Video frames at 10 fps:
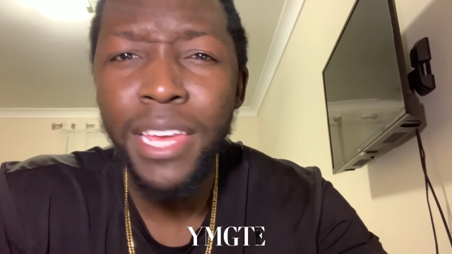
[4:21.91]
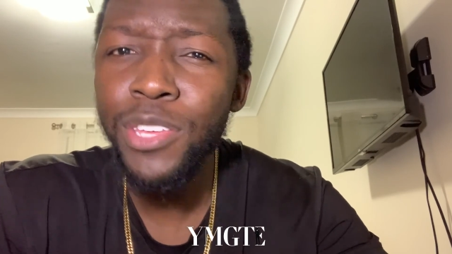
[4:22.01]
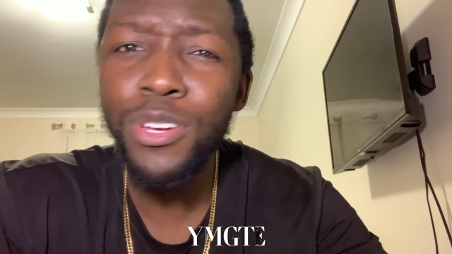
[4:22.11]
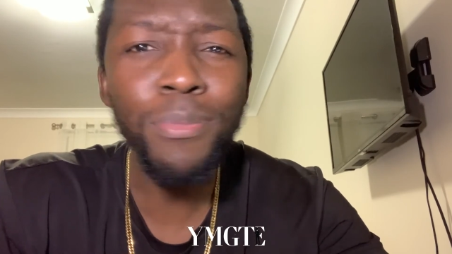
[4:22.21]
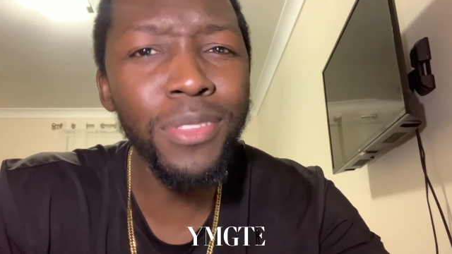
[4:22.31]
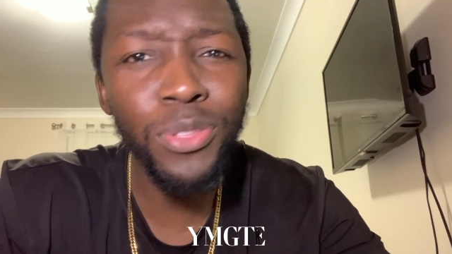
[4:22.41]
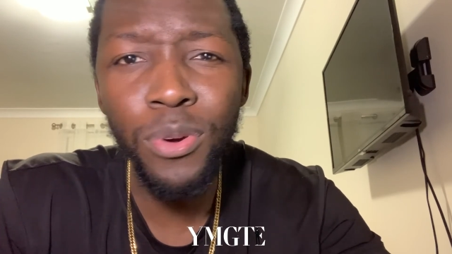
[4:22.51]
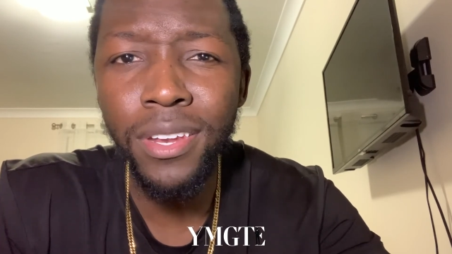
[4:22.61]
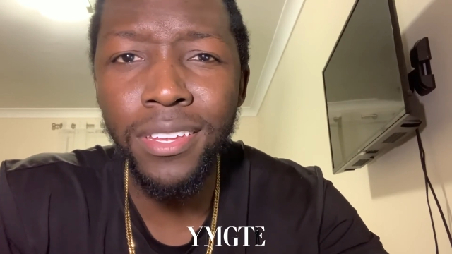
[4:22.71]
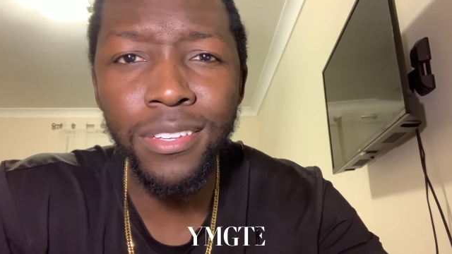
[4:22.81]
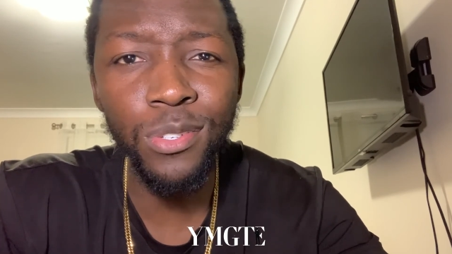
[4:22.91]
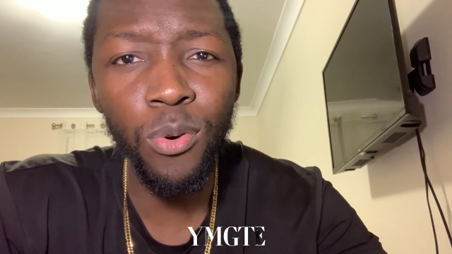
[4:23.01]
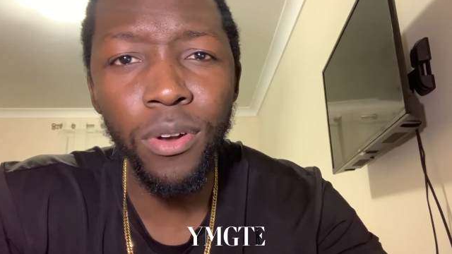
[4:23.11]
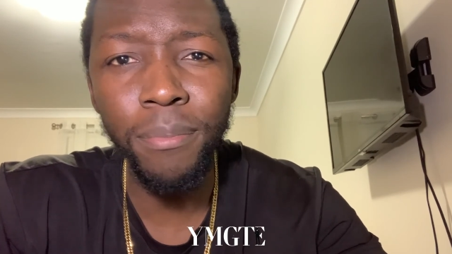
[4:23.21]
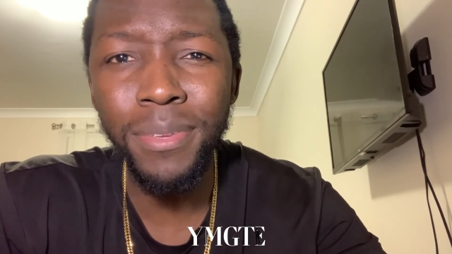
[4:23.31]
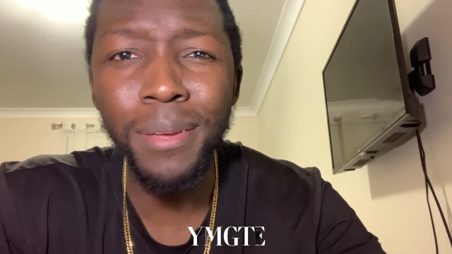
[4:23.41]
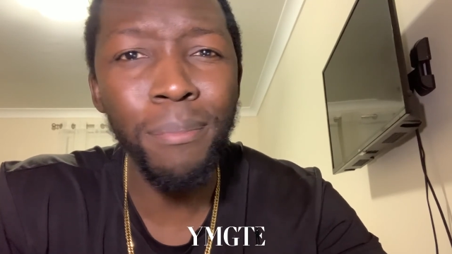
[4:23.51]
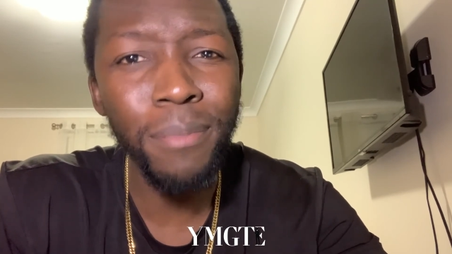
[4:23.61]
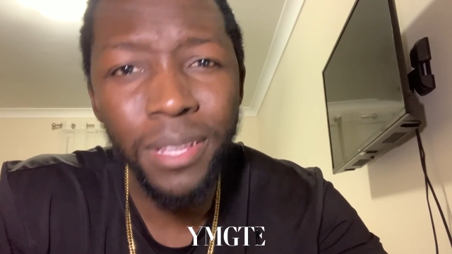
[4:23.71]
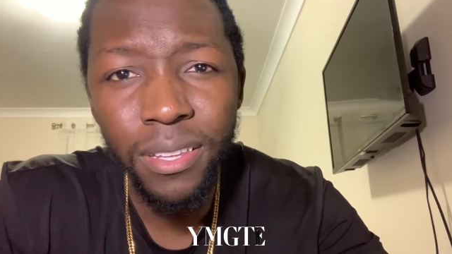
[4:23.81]
You could be 30 years old and be a
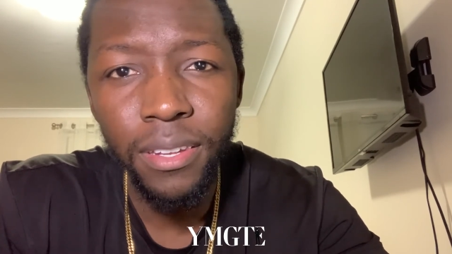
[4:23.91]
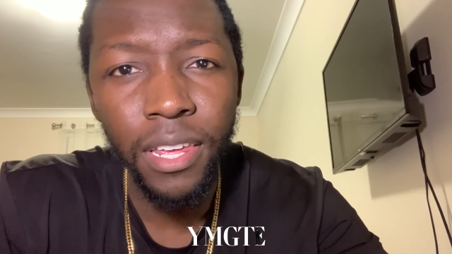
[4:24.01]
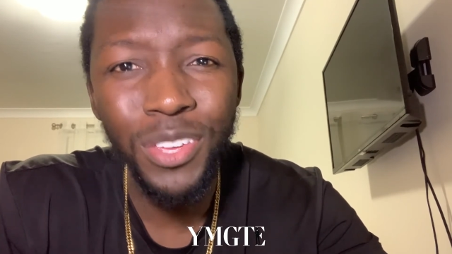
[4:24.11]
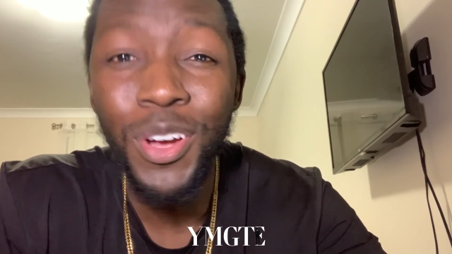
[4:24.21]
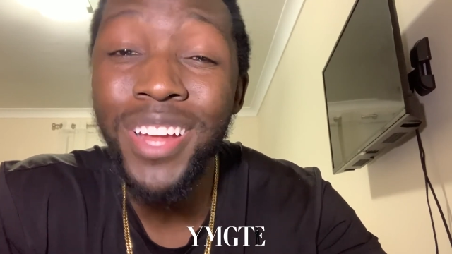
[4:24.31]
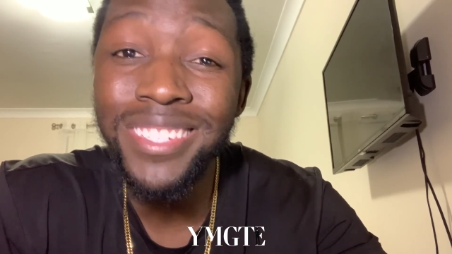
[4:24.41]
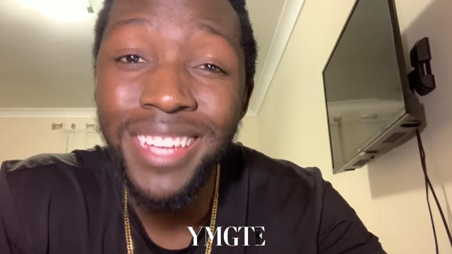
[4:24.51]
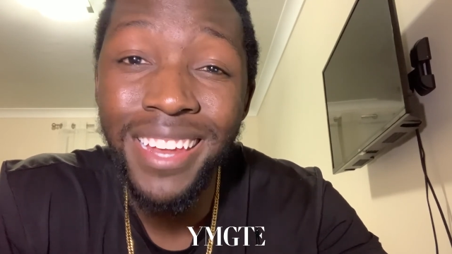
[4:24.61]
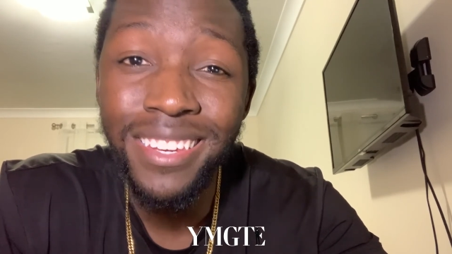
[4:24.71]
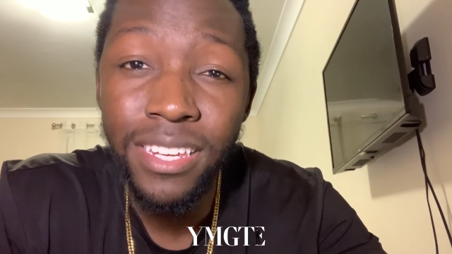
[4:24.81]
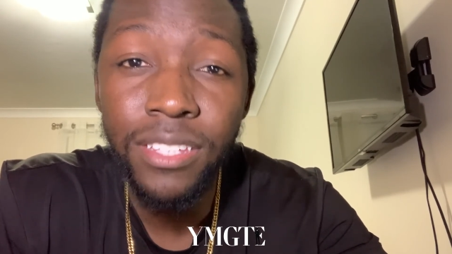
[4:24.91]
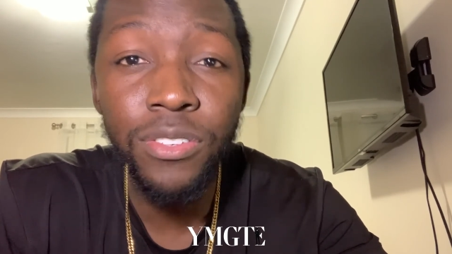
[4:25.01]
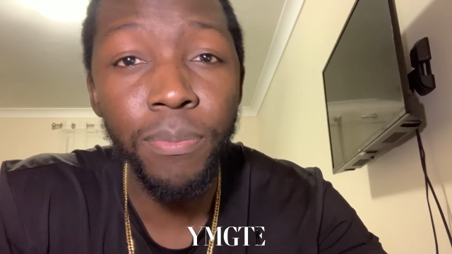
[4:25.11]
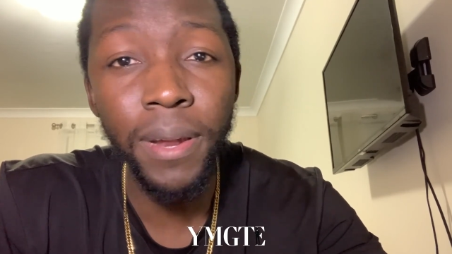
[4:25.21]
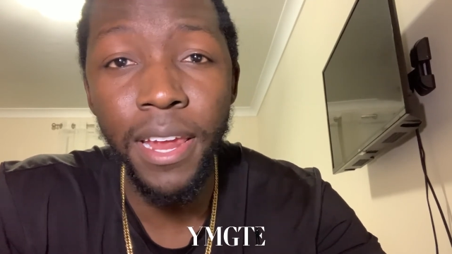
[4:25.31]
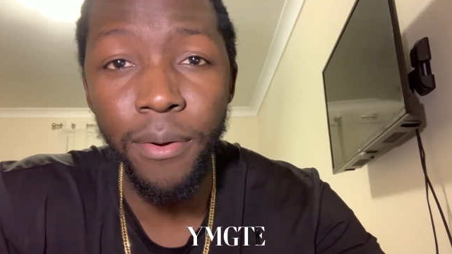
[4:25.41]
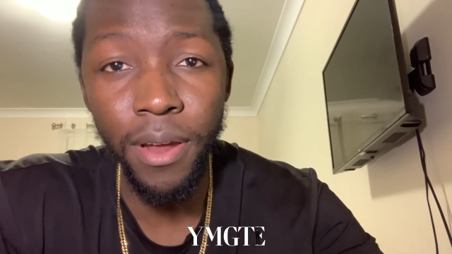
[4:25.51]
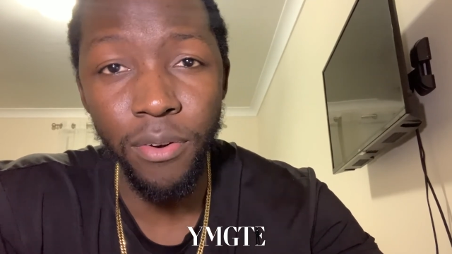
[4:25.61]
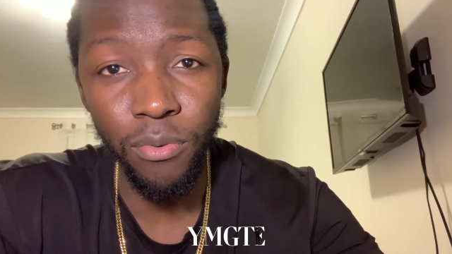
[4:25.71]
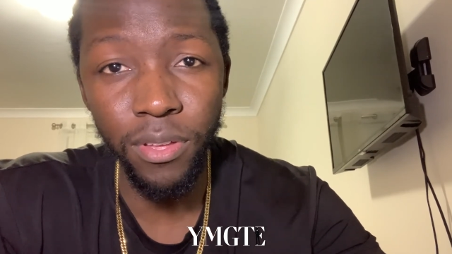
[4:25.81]
millionaire. You got 10 years to play
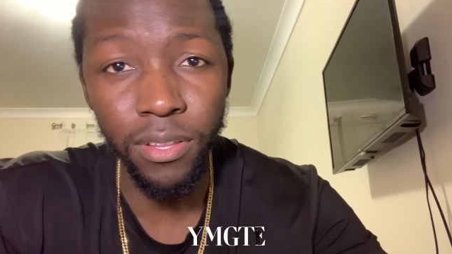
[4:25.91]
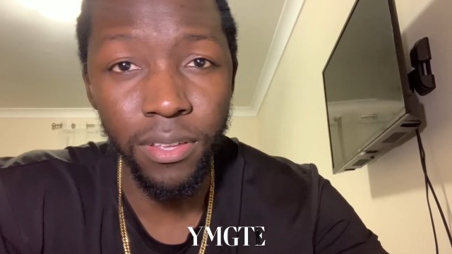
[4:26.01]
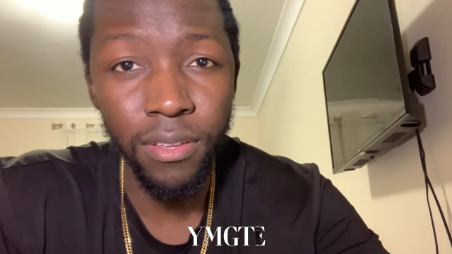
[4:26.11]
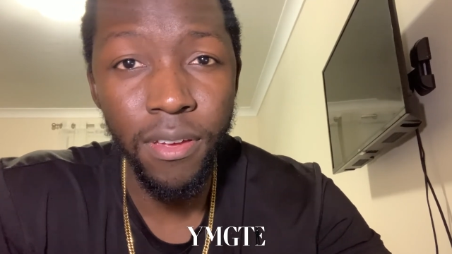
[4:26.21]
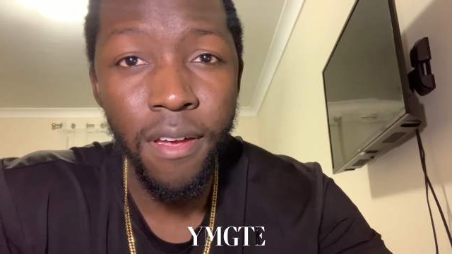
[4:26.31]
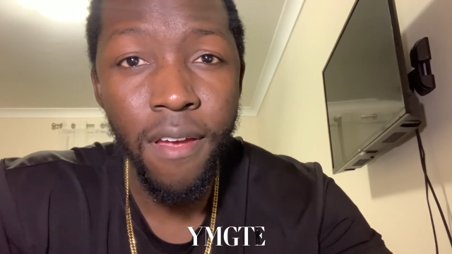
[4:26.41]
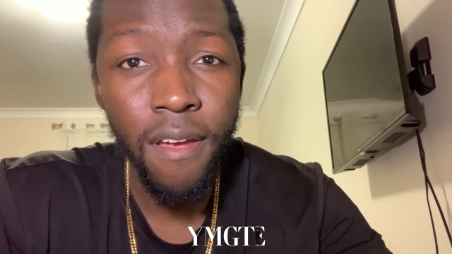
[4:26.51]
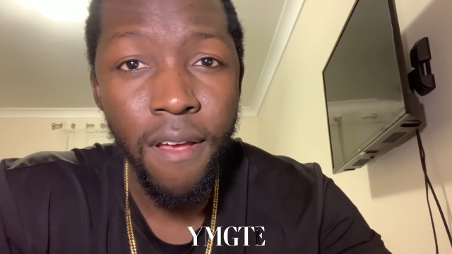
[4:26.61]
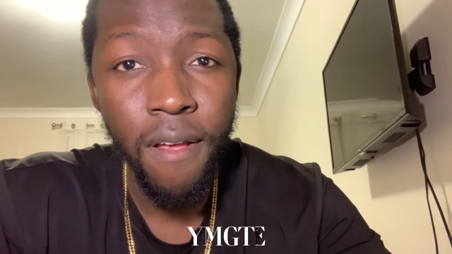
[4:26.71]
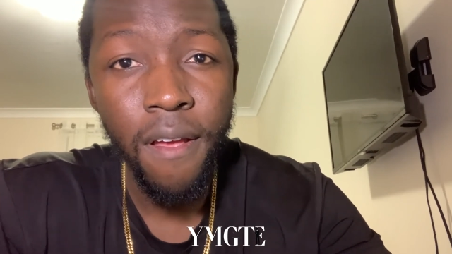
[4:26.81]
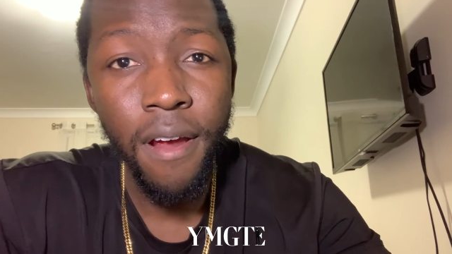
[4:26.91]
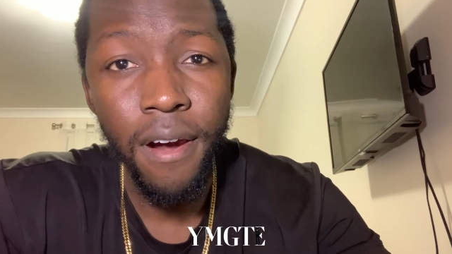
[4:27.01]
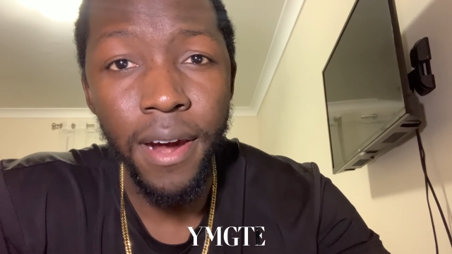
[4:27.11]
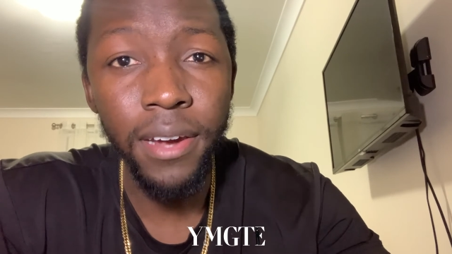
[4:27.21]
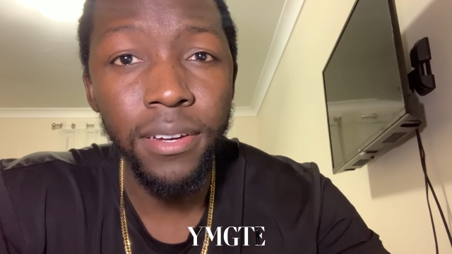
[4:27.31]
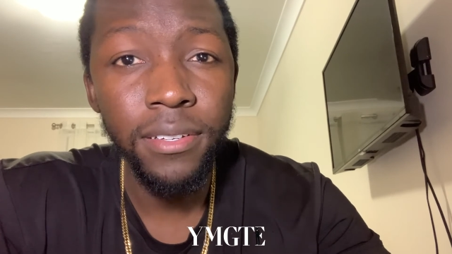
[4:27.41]
around, really. Alright?